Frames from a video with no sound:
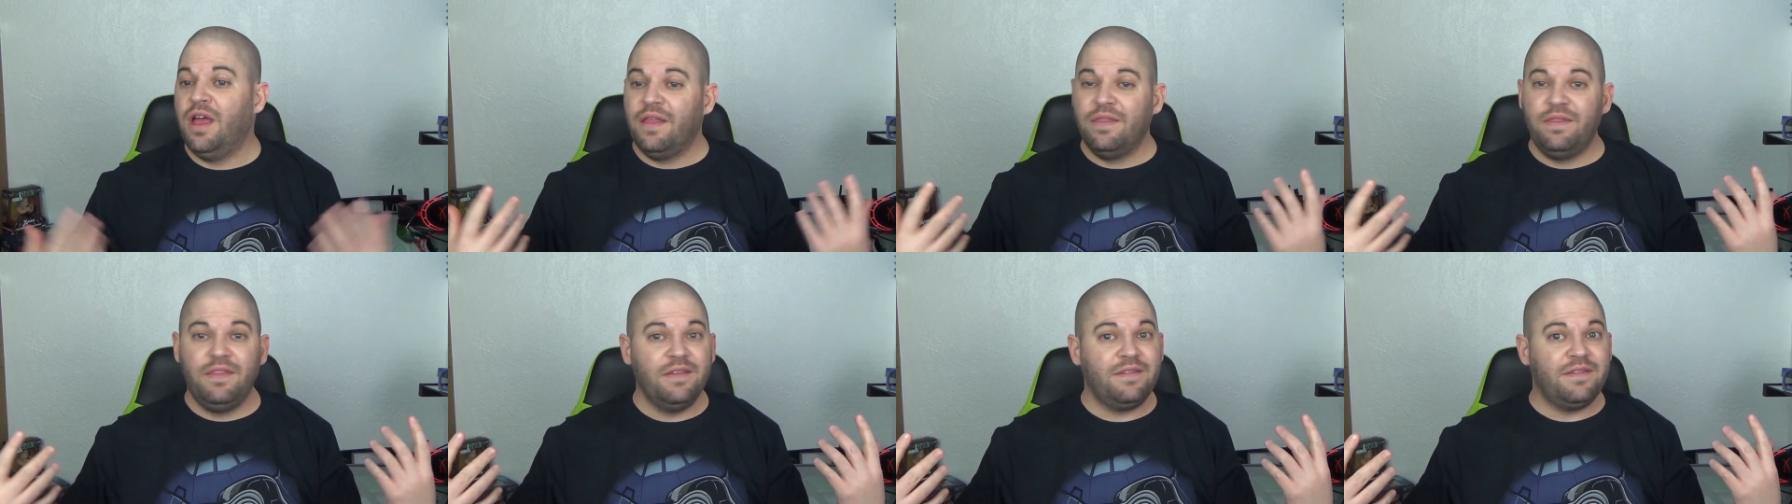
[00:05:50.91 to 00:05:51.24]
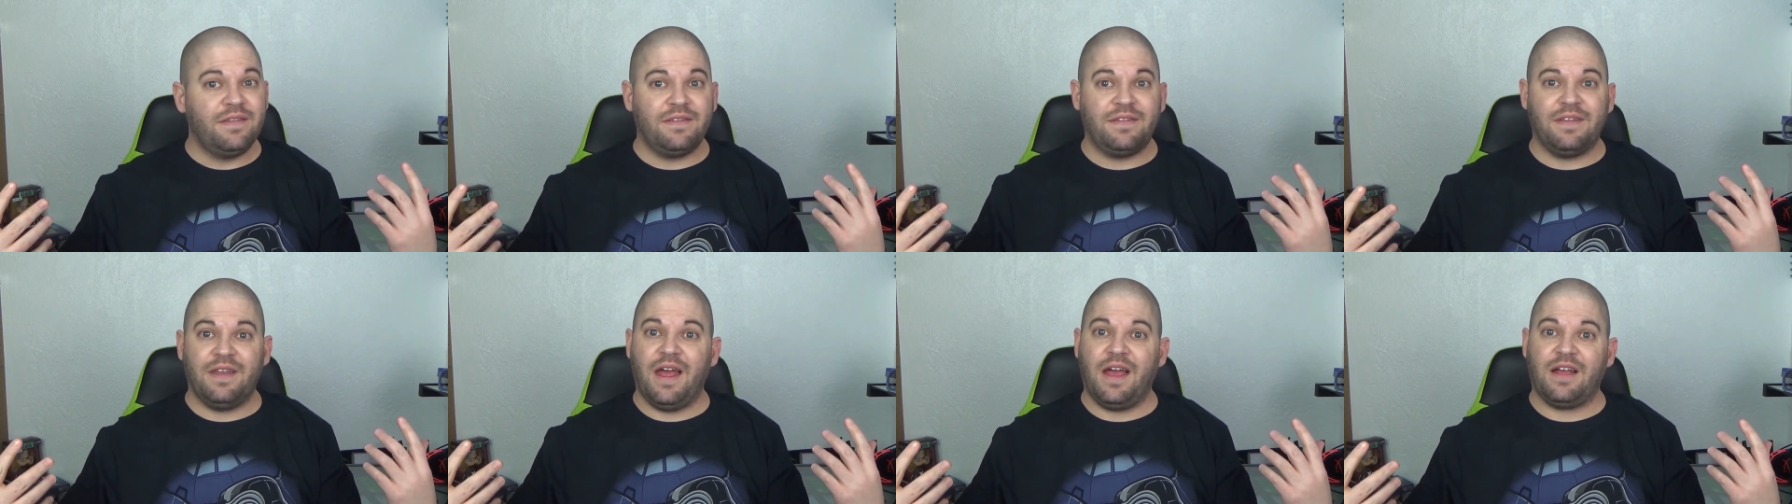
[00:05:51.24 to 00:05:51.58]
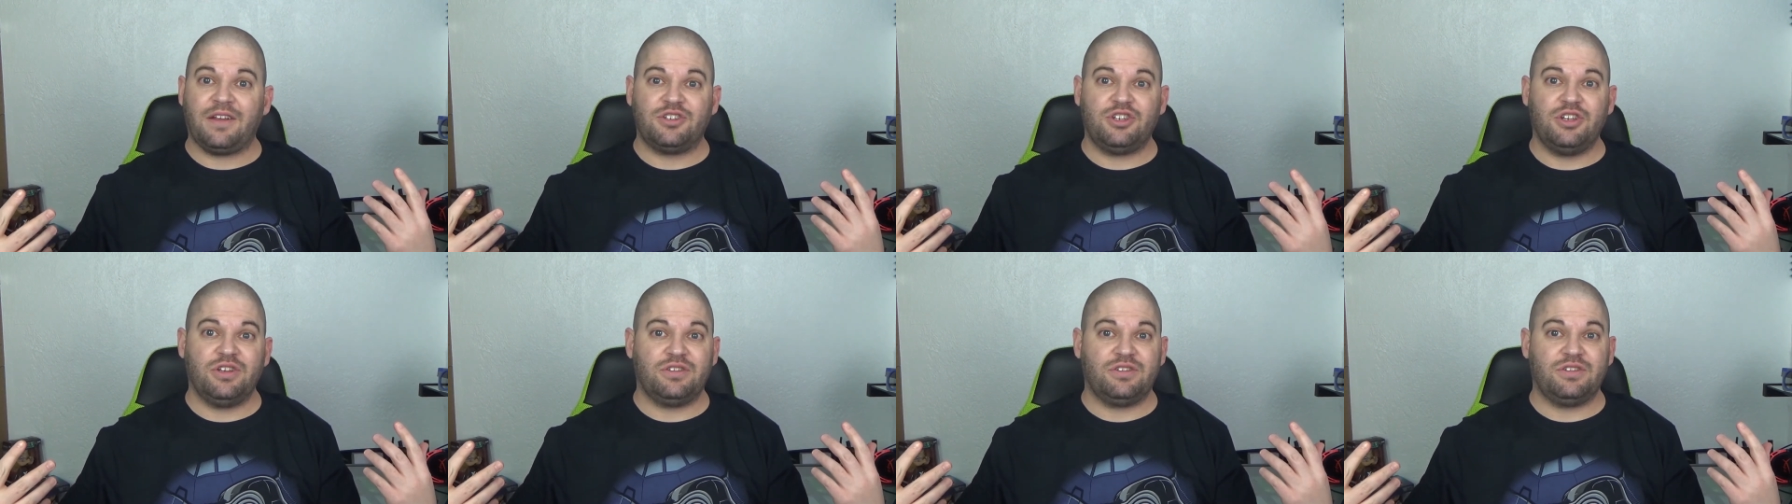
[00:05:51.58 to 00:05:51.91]
This is an
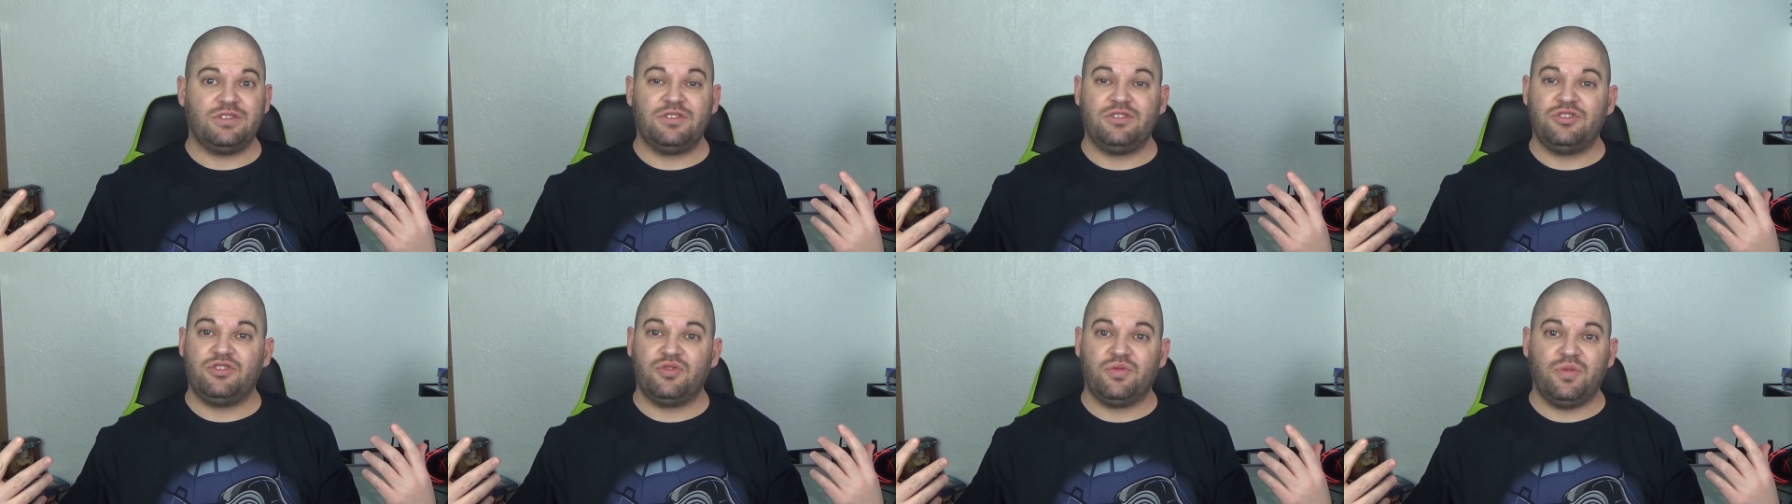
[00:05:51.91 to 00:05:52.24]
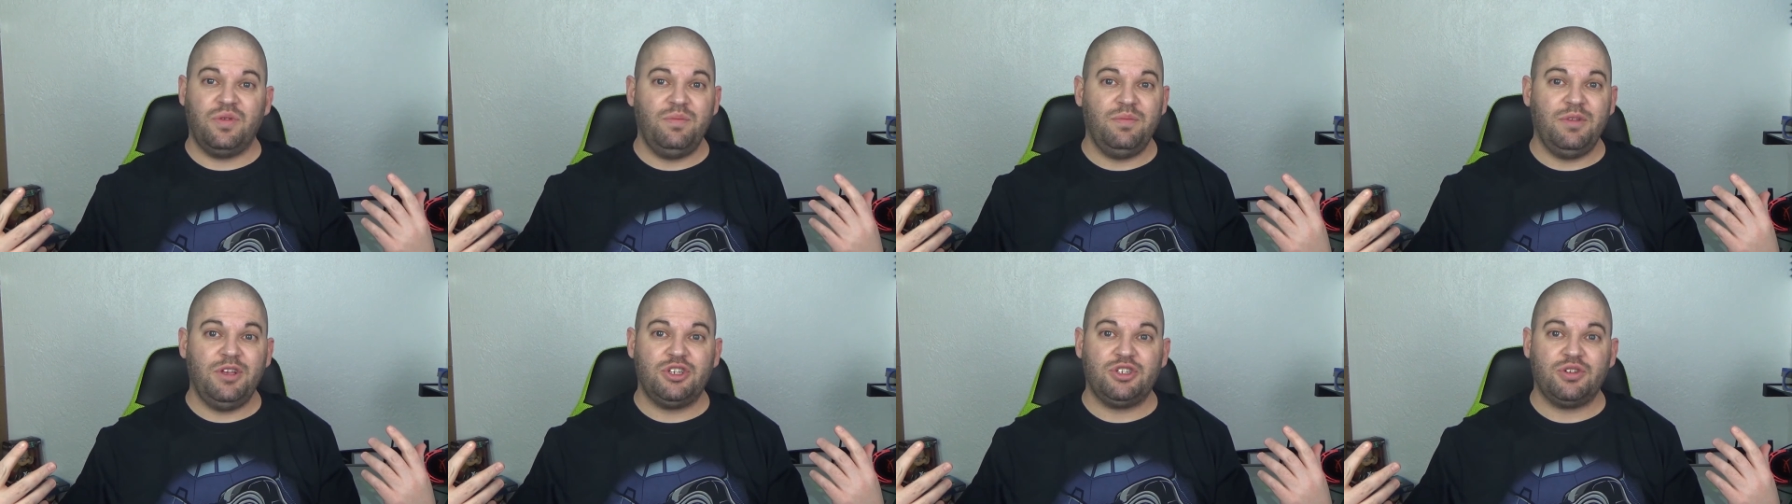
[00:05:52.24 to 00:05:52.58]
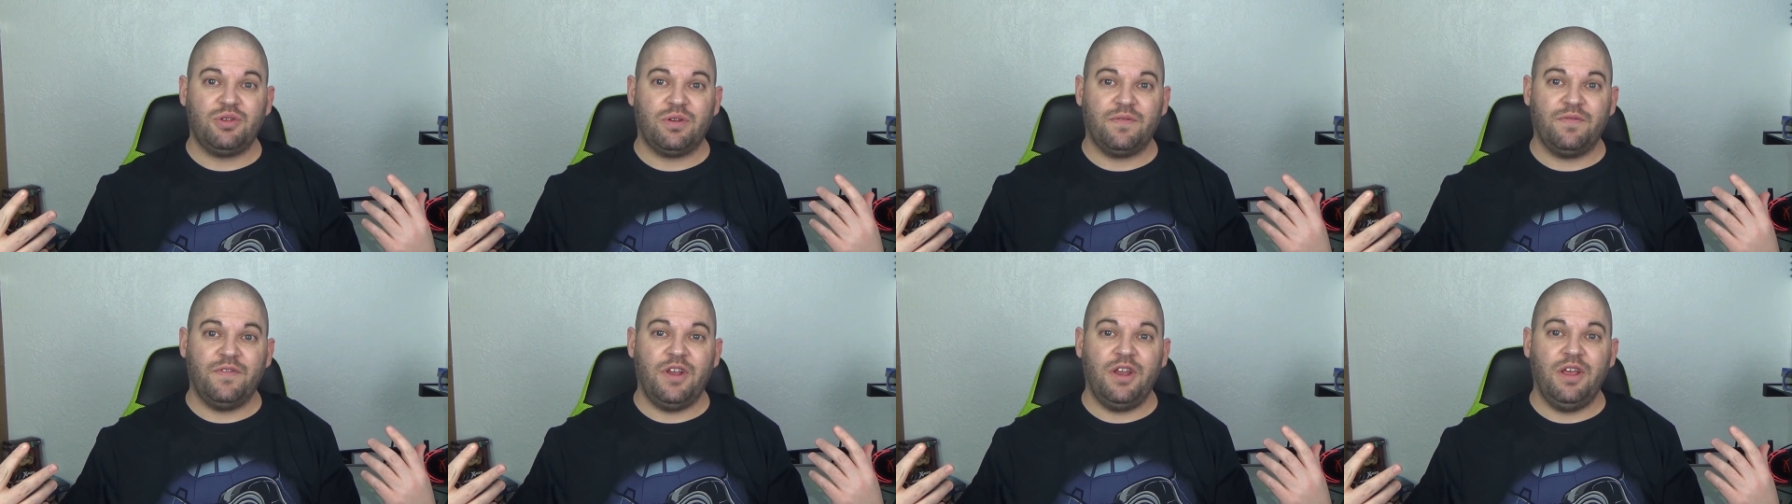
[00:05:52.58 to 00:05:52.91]
actually extremely
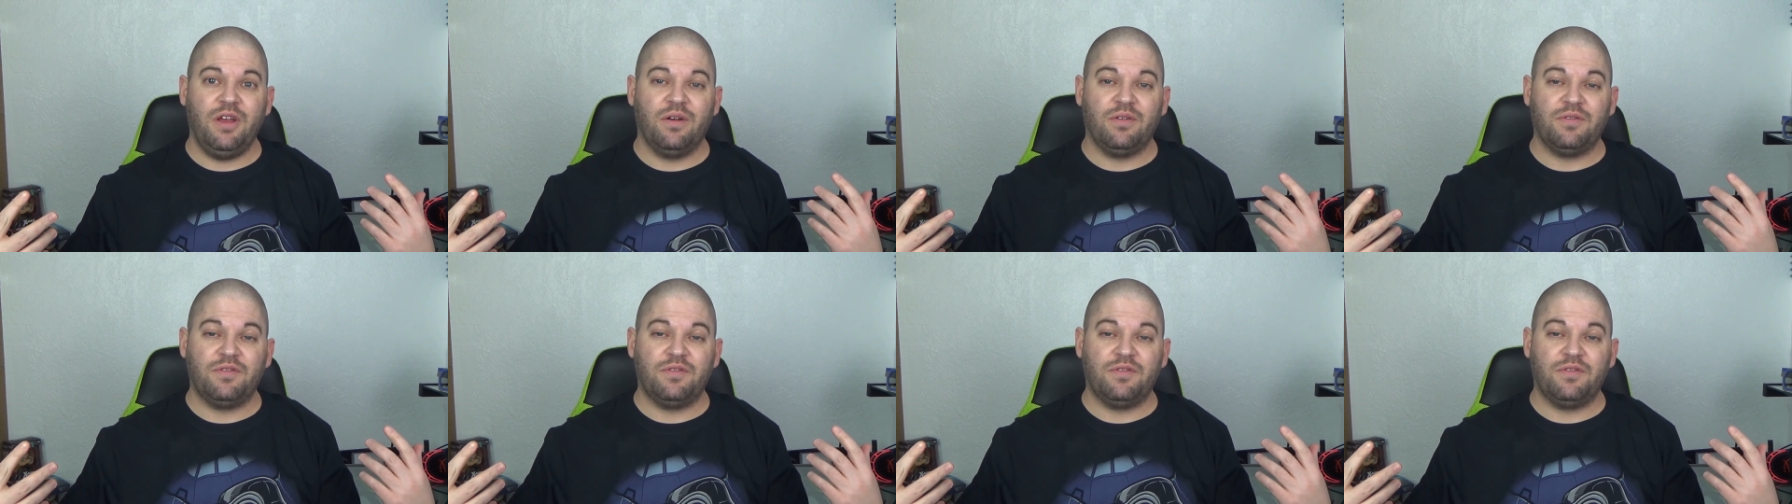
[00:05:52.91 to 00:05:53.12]
short video,